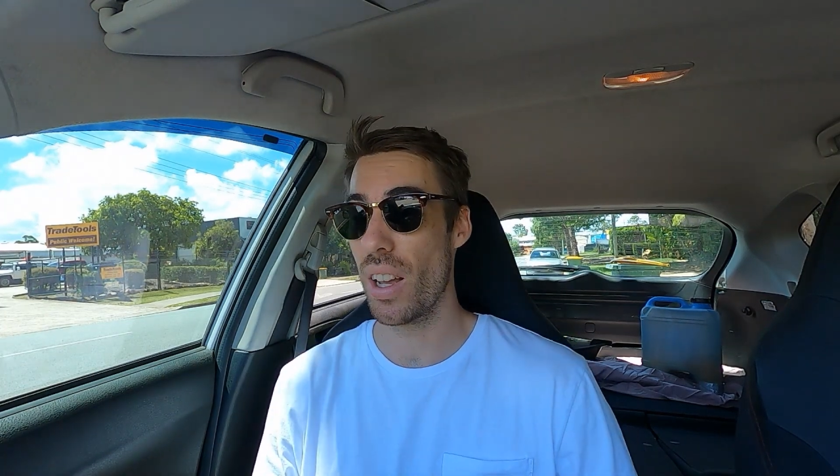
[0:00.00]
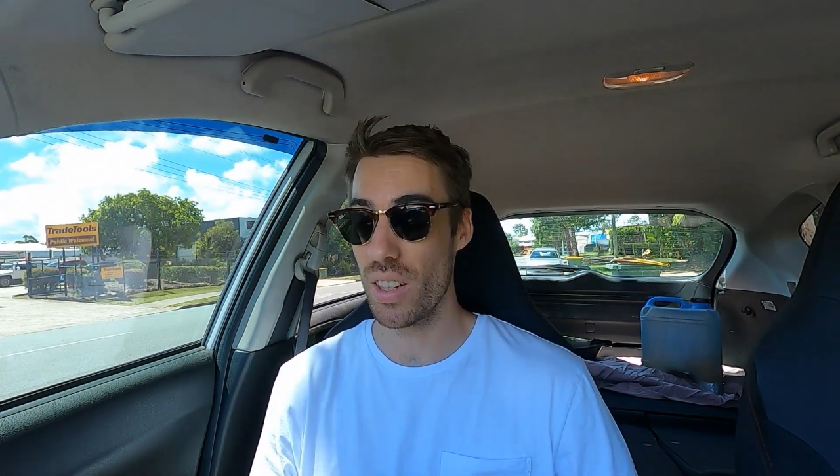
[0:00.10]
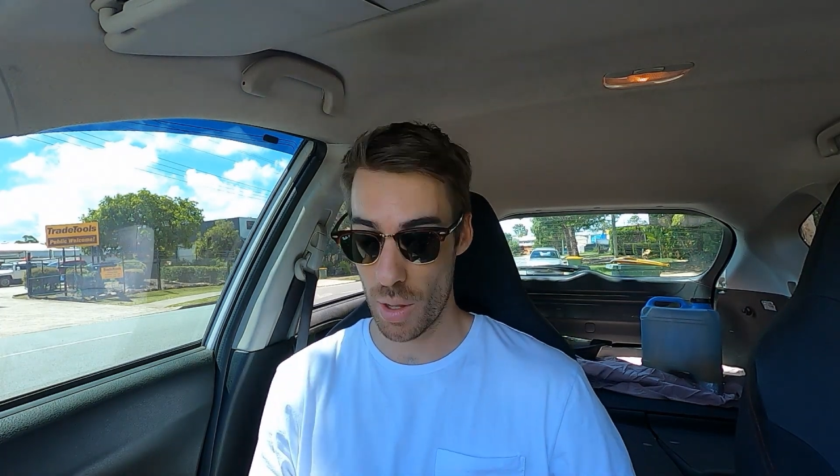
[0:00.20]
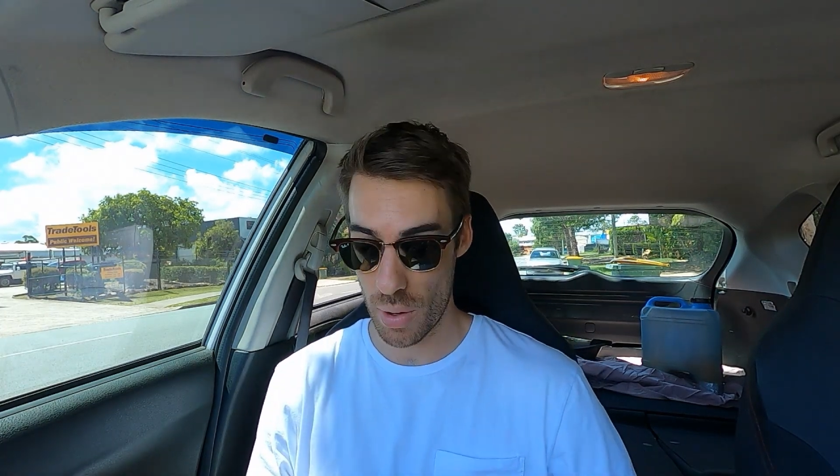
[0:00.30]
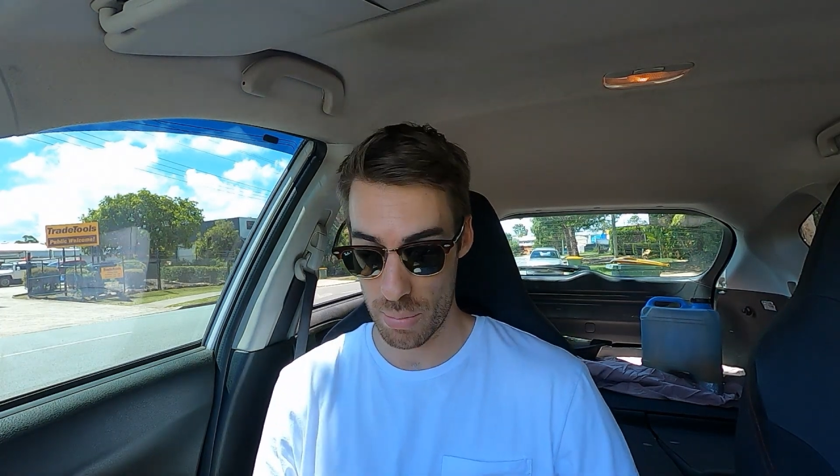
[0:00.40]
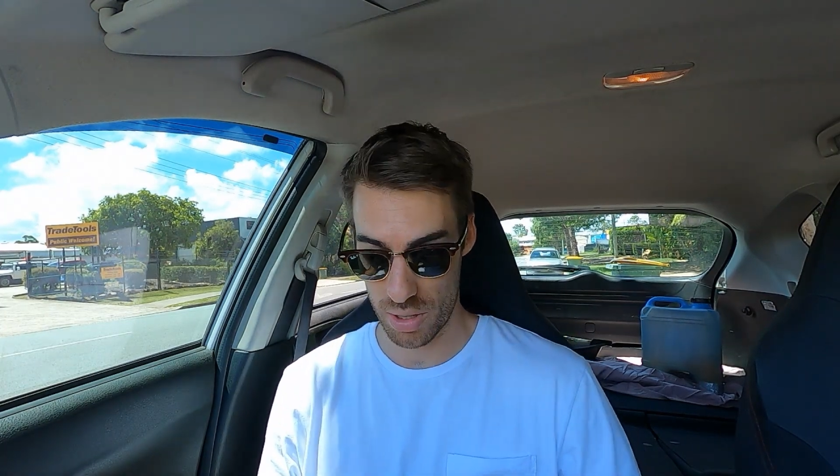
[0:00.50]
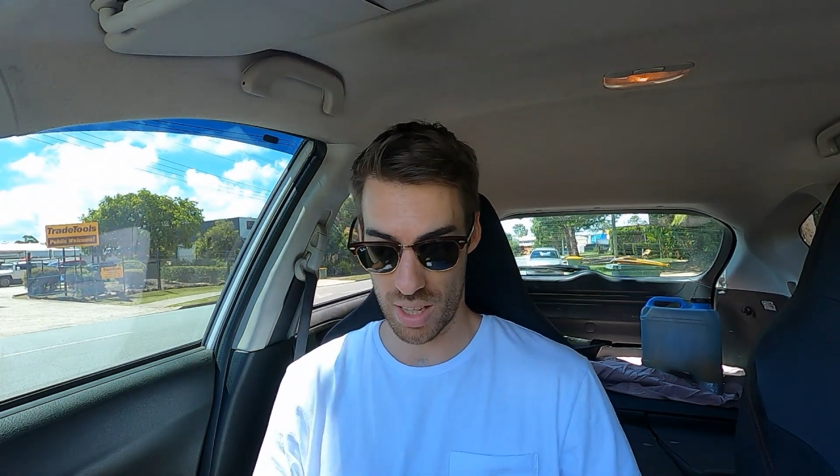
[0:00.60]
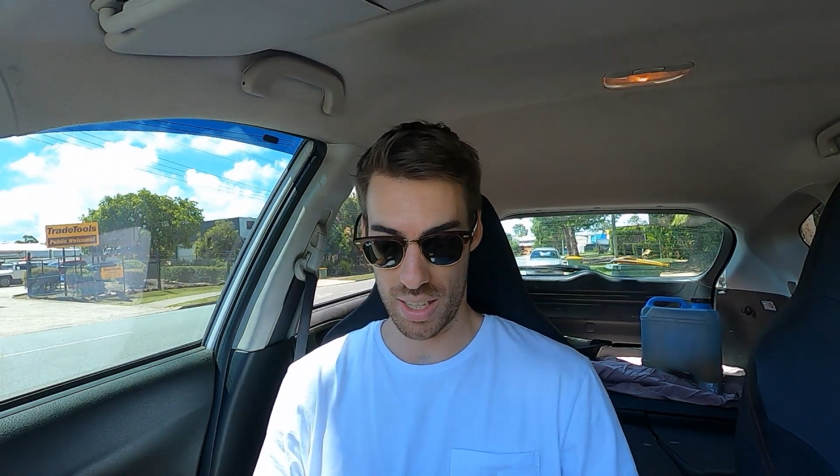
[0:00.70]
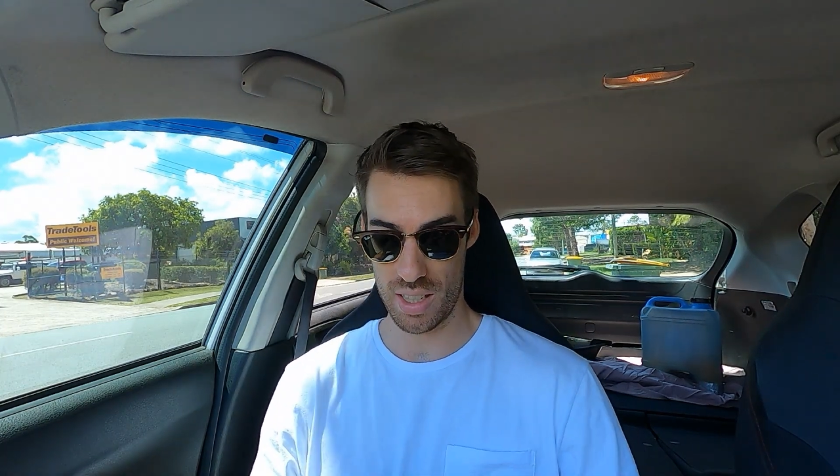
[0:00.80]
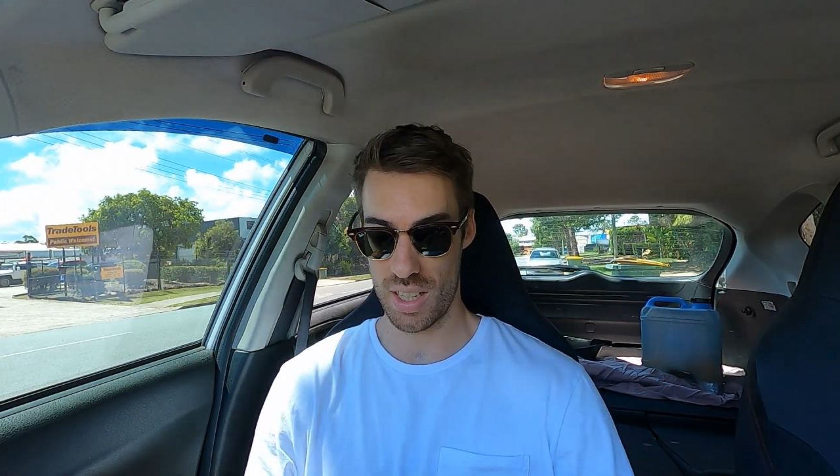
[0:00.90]
They only went up
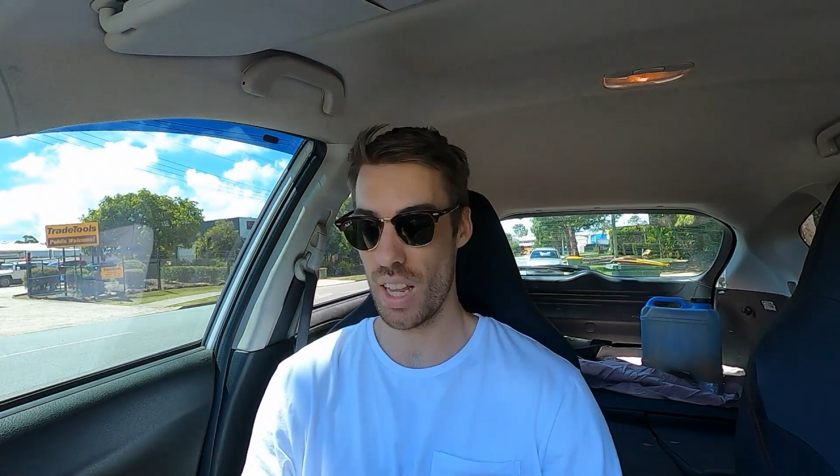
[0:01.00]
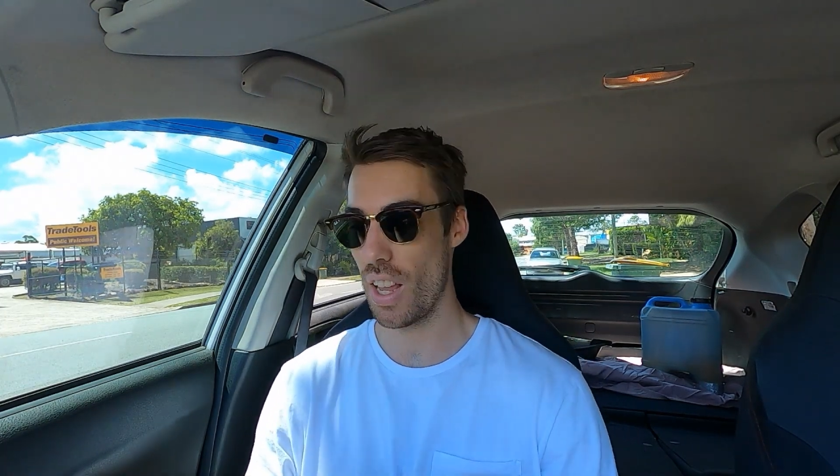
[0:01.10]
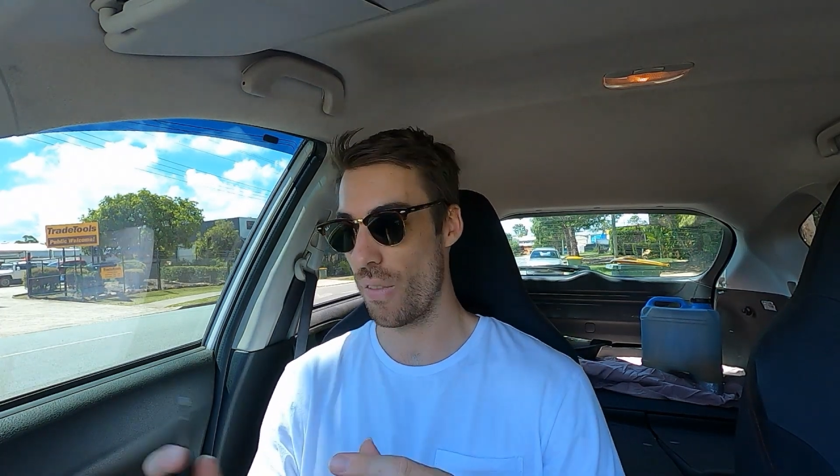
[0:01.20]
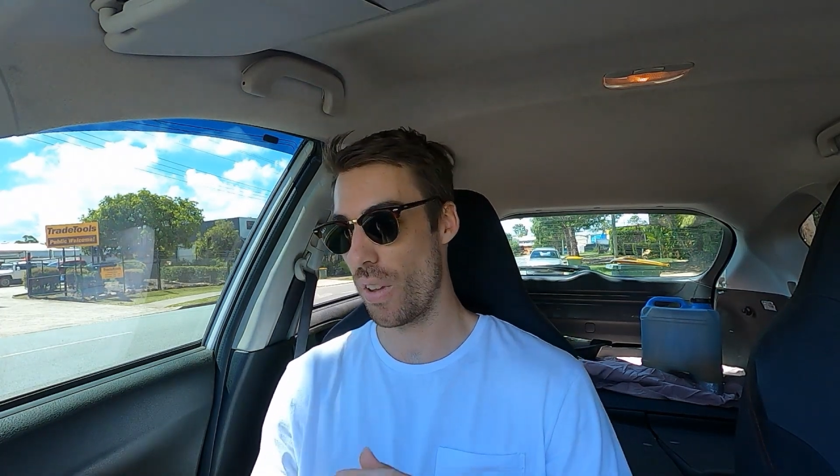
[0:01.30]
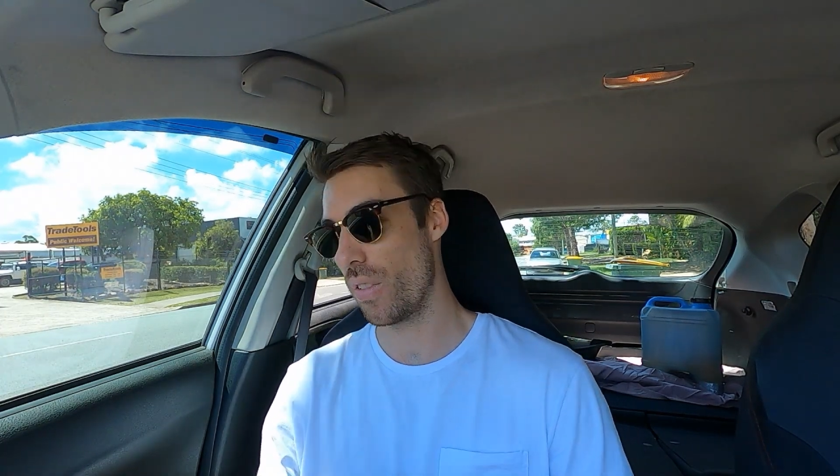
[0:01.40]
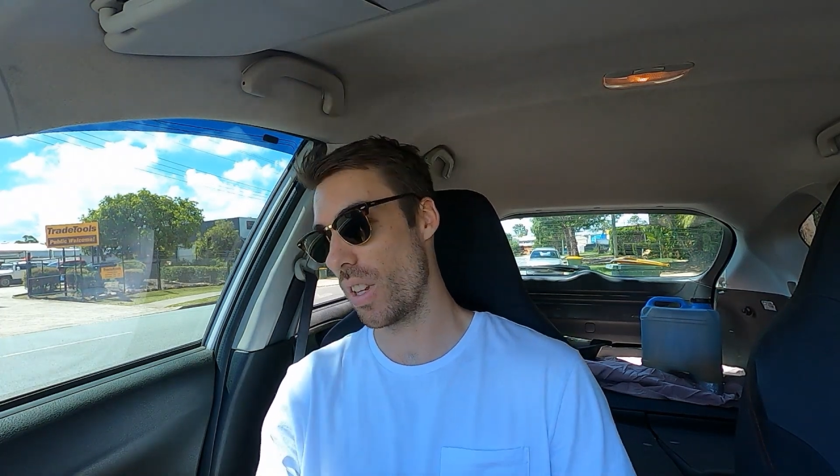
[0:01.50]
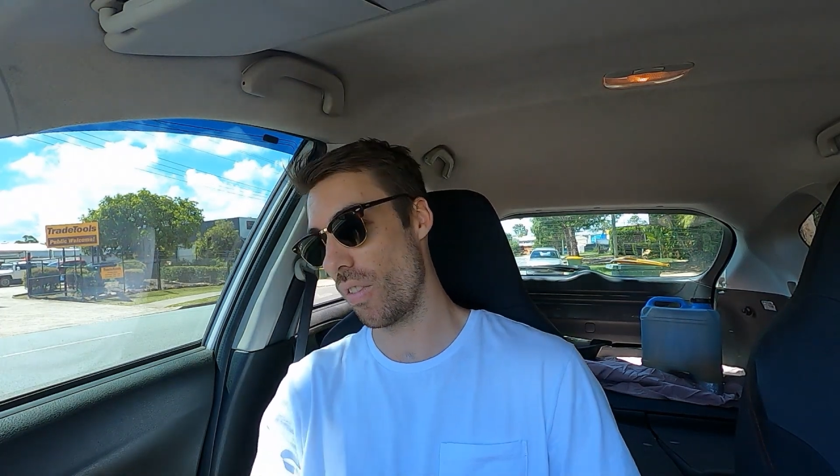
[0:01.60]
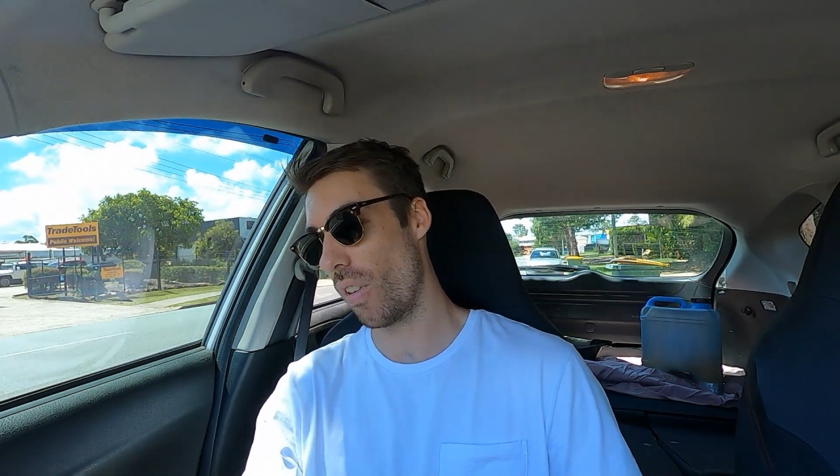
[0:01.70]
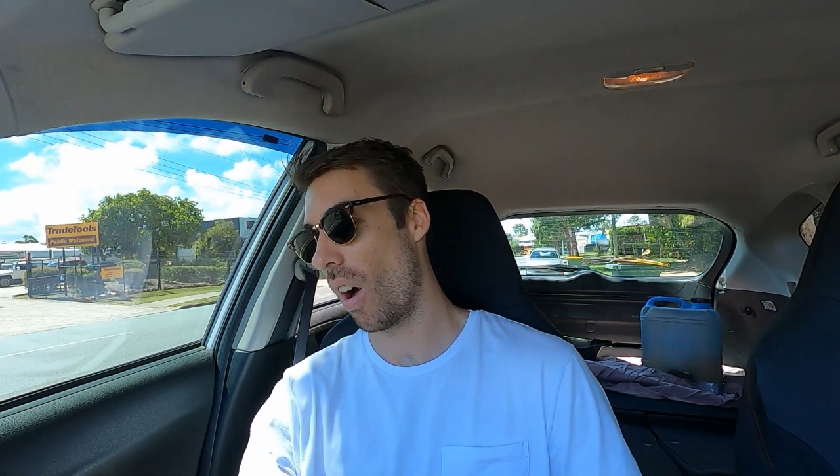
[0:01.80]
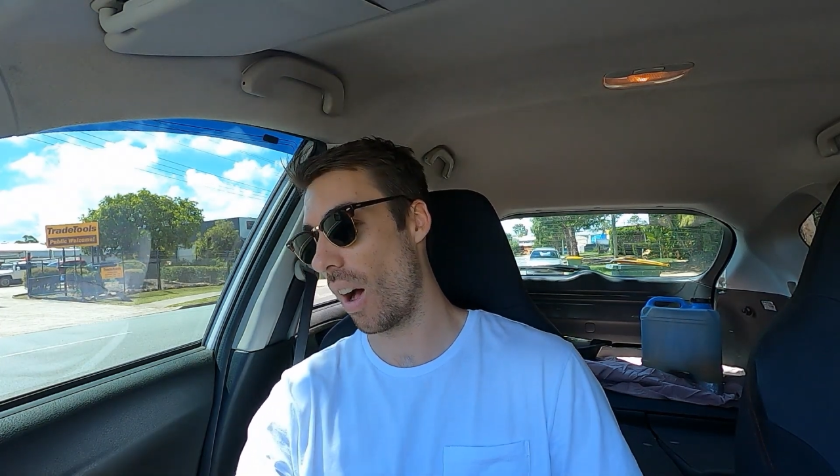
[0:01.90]
to like a
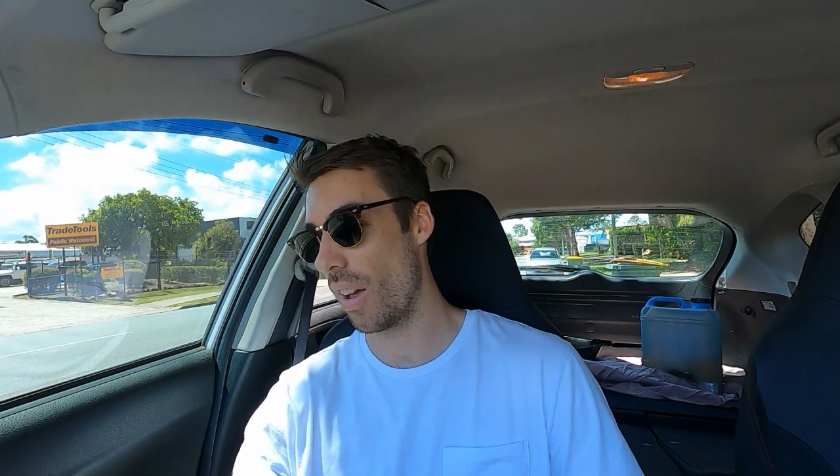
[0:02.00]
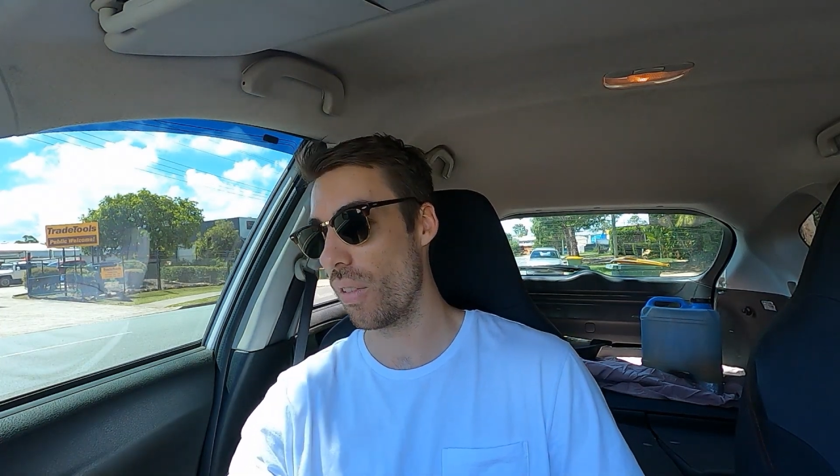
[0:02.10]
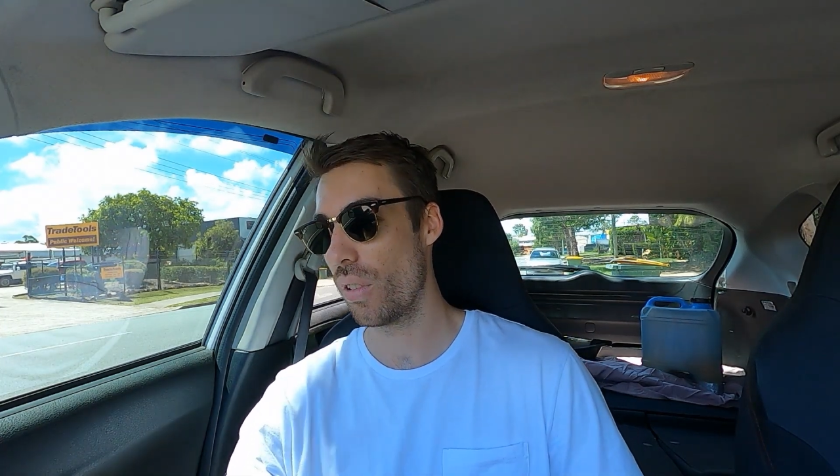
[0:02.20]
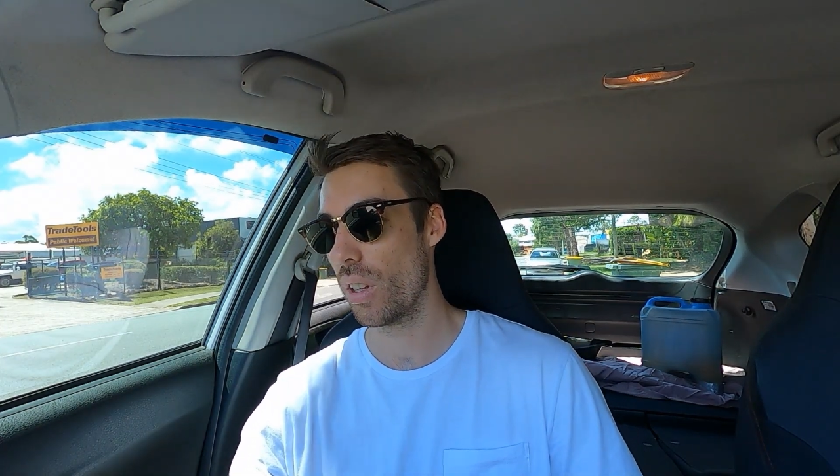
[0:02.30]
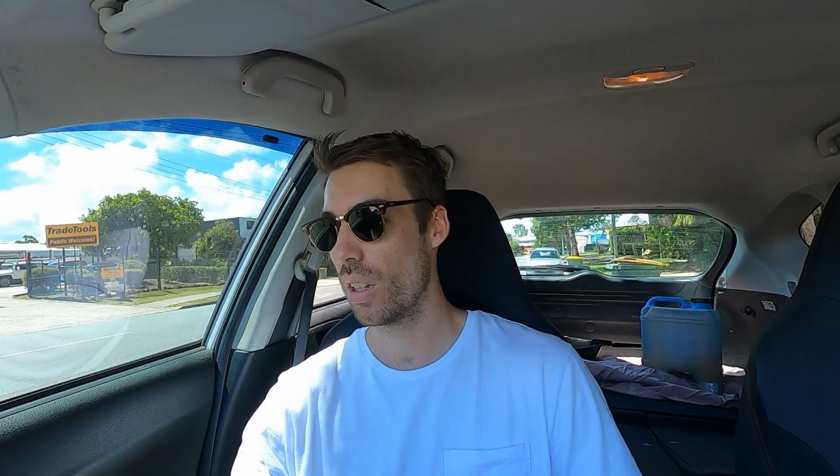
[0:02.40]
T55.